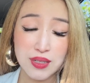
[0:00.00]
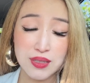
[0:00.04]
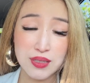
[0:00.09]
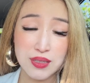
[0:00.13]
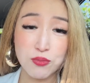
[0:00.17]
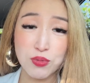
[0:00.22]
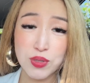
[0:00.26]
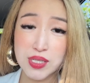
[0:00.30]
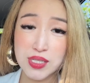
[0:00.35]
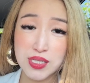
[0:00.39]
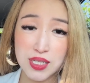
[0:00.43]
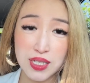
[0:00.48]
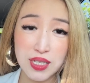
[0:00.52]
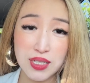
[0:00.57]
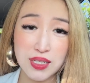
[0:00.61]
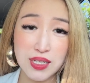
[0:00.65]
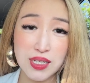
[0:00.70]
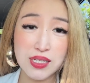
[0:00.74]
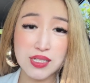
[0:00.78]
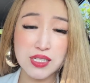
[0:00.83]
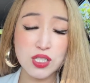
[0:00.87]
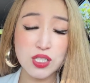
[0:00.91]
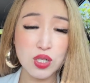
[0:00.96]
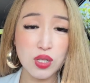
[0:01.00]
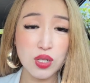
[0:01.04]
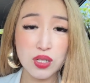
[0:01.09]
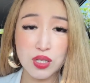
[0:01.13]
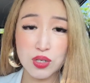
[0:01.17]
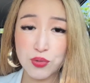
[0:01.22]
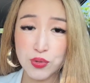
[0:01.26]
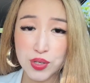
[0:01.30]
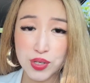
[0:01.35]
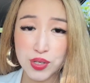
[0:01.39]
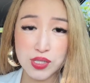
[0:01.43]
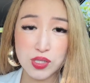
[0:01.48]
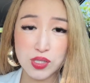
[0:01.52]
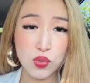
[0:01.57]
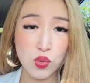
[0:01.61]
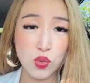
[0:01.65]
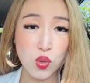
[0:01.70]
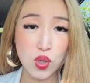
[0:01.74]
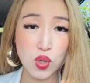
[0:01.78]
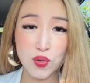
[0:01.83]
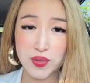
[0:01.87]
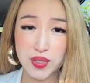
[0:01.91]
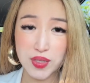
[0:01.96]
The resilience, tolerance,
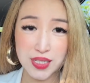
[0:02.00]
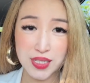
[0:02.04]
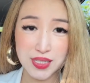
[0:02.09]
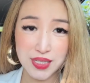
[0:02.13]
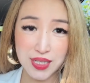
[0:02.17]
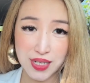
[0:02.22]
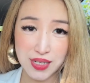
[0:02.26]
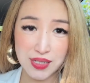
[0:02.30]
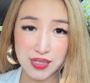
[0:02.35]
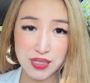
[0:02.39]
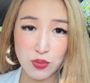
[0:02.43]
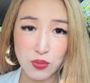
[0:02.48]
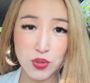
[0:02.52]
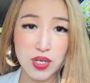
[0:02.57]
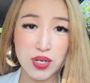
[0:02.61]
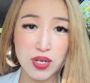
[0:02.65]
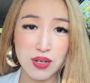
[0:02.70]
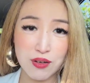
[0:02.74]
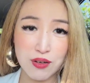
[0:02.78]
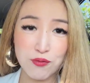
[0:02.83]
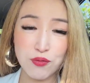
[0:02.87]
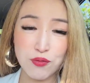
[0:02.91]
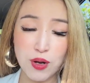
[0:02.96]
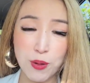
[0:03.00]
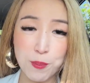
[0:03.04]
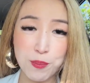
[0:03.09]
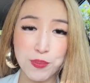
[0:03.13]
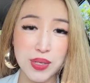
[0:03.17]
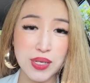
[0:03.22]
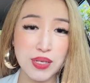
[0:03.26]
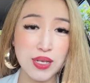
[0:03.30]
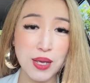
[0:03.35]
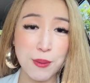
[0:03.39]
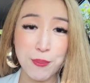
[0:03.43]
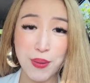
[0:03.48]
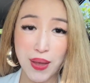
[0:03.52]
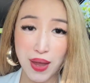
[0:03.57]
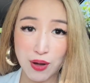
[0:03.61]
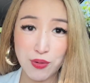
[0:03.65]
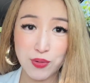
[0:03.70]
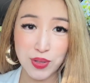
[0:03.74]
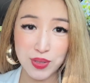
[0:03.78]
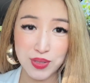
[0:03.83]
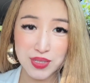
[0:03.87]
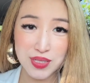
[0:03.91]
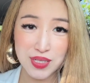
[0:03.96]
all of these things that we learn from being a
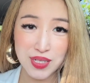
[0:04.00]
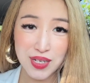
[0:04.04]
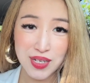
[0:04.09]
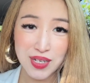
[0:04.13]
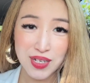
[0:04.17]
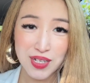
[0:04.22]
parent.